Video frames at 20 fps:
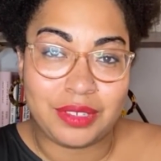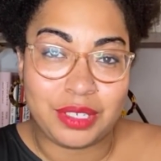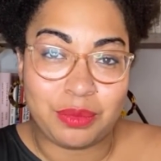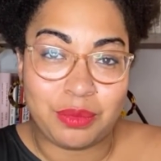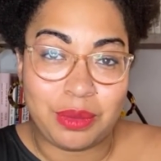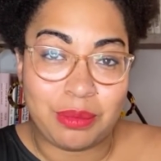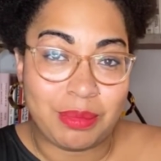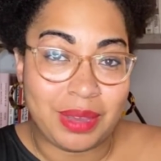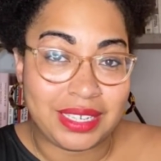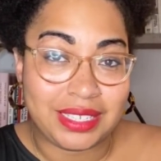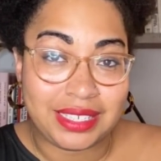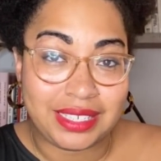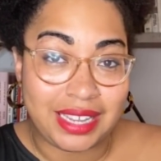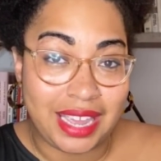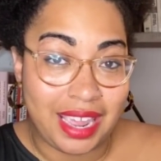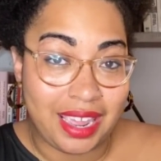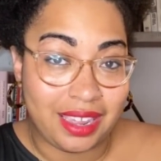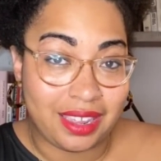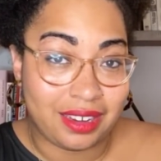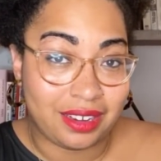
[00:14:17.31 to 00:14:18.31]
we must
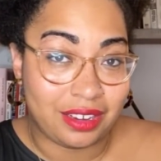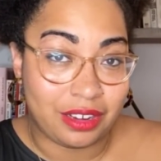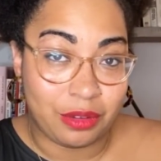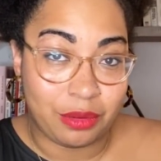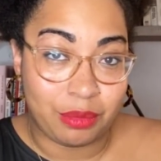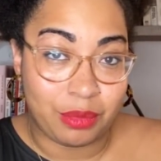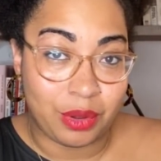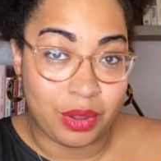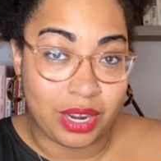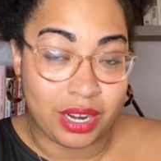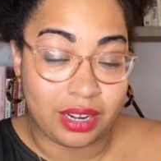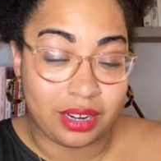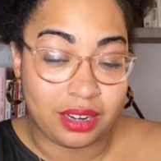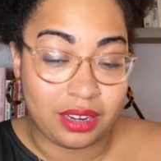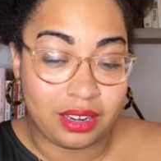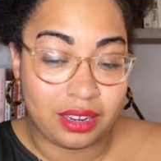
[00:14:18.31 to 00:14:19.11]
say no more.